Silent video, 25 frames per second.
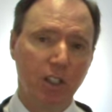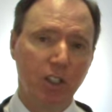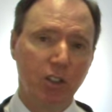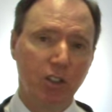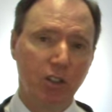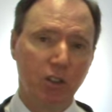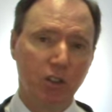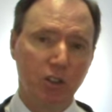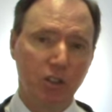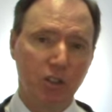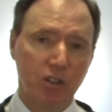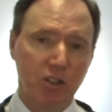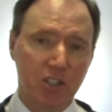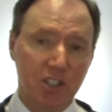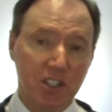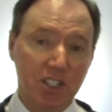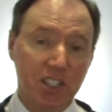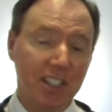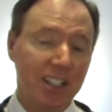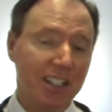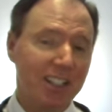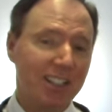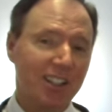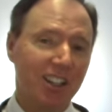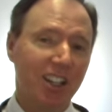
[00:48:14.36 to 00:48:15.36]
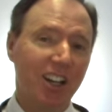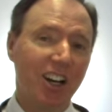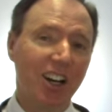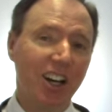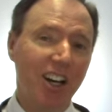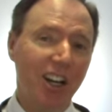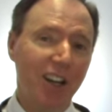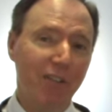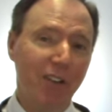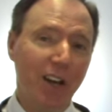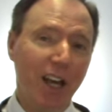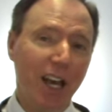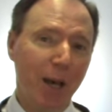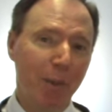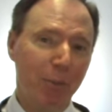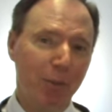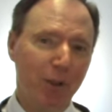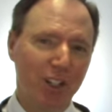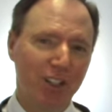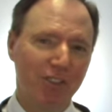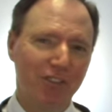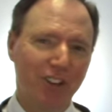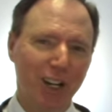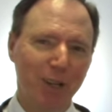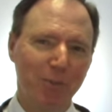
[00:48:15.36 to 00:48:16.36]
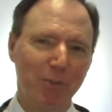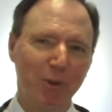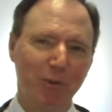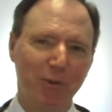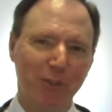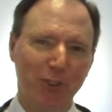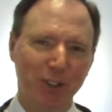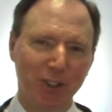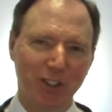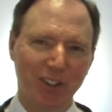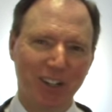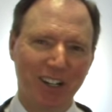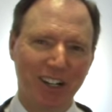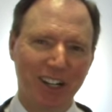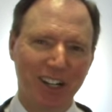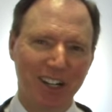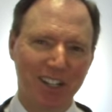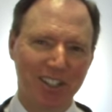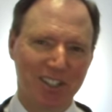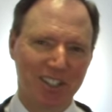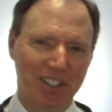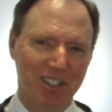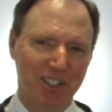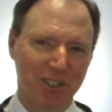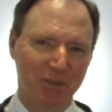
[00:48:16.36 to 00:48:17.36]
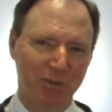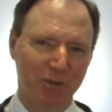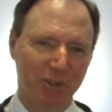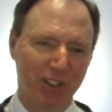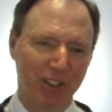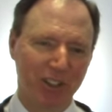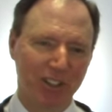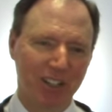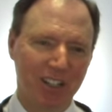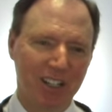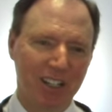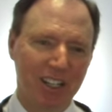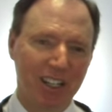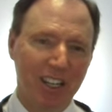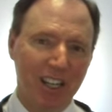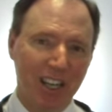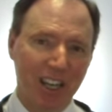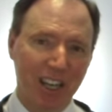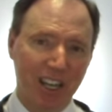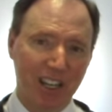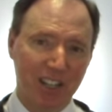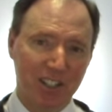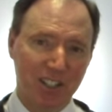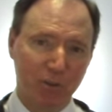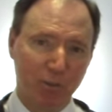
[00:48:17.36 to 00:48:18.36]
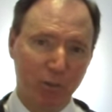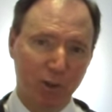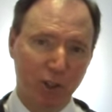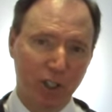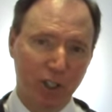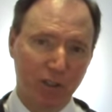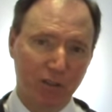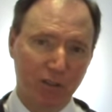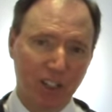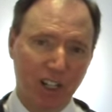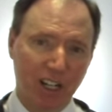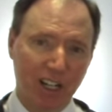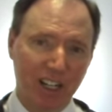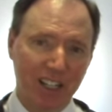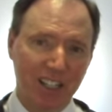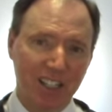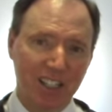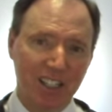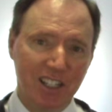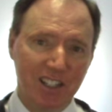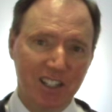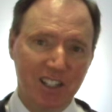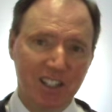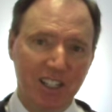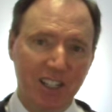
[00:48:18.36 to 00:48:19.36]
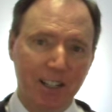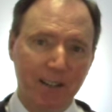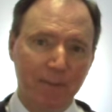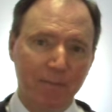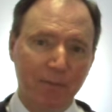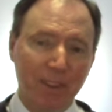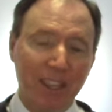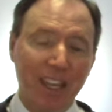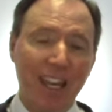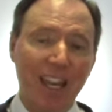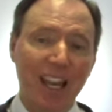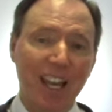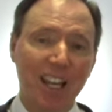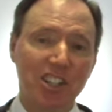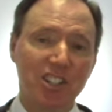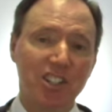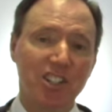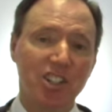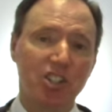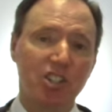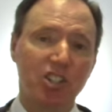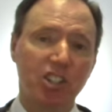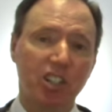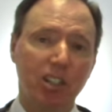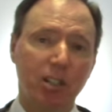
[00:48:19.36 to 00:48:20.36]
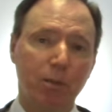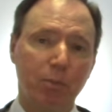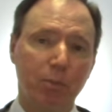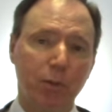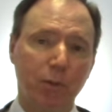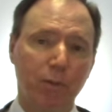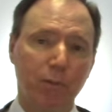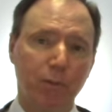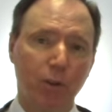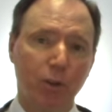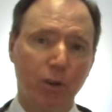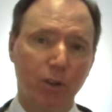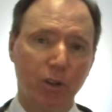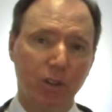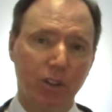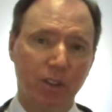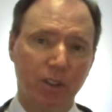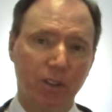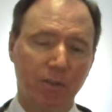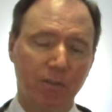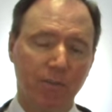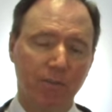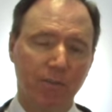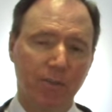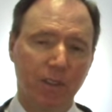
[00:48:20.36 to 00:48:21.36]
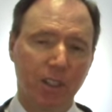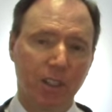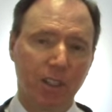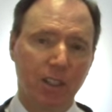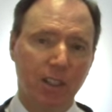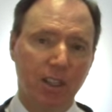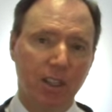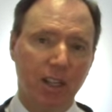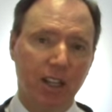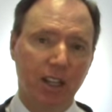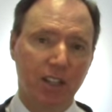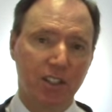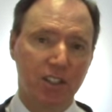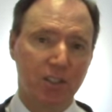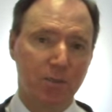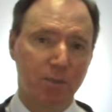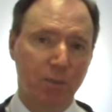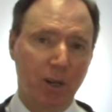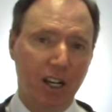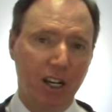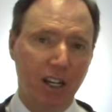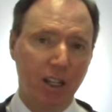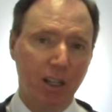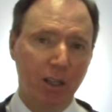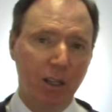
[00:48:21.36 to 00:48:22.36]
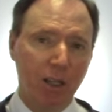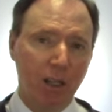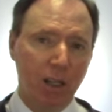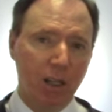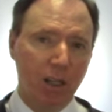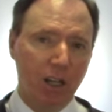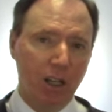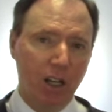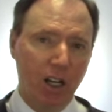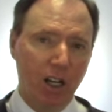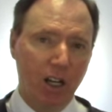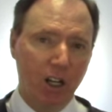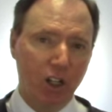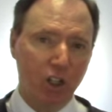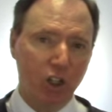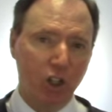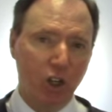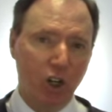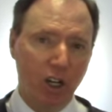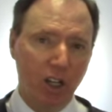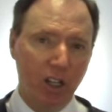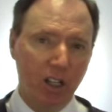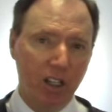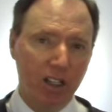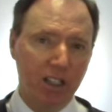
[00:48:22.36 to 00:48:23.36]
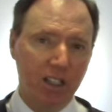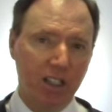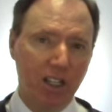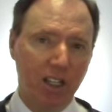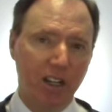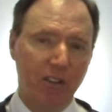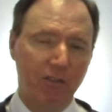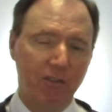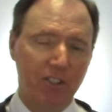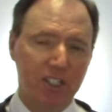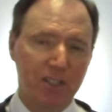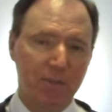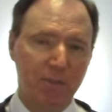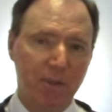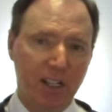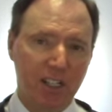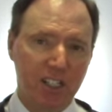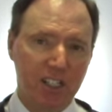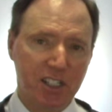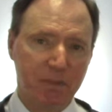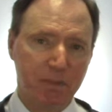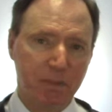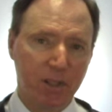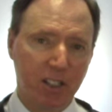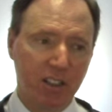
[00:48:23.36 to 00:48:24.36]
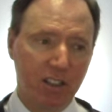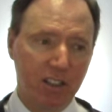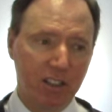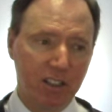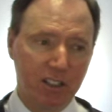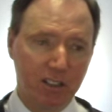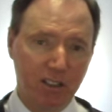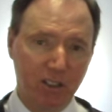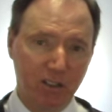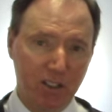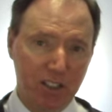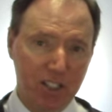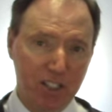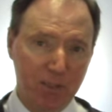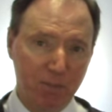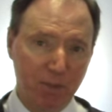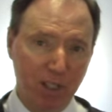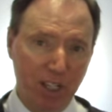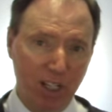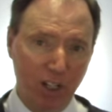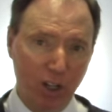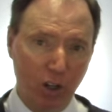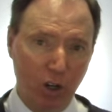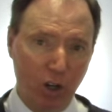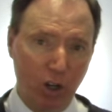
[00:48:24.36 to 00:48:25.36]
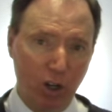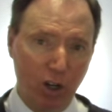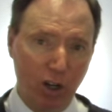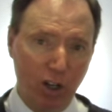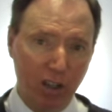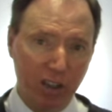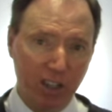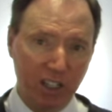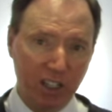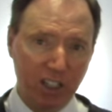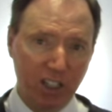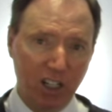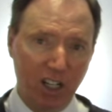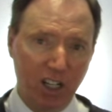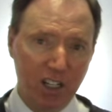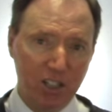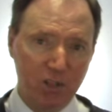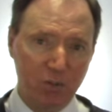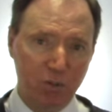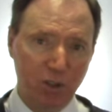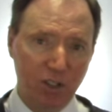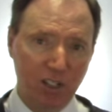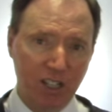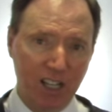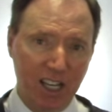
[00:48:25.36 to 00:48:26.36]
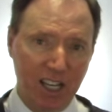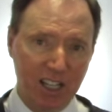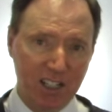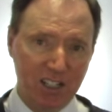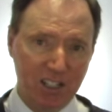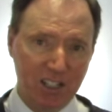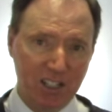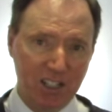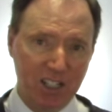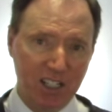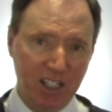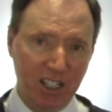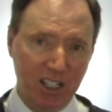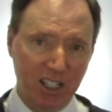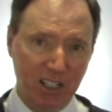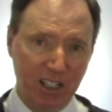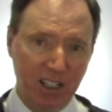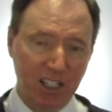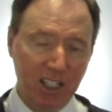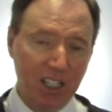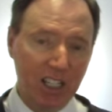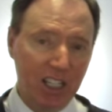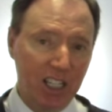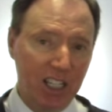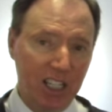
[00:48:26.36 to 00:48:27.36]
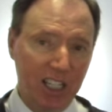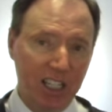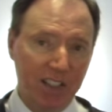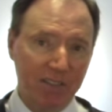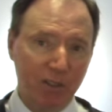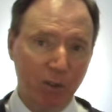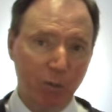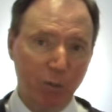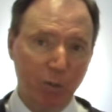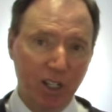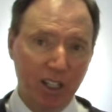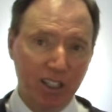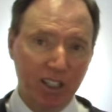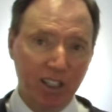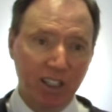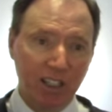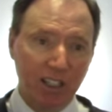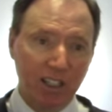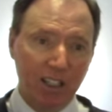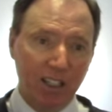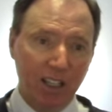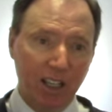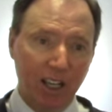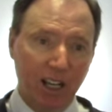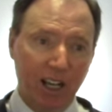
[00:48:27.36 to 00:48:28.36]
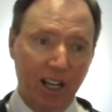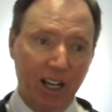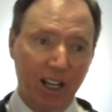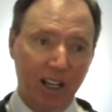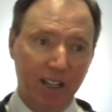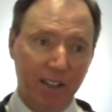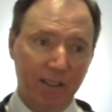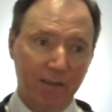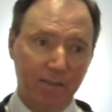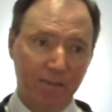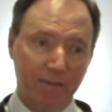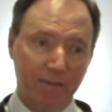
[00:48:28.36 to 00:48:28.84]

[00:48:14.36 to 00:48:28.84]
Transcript: You'll see it live happening right before your eyes, as it were, as the Word of God is exegeted before you. It's my uh, calling and responsibility to explain all that God's Word has to say, even when uh,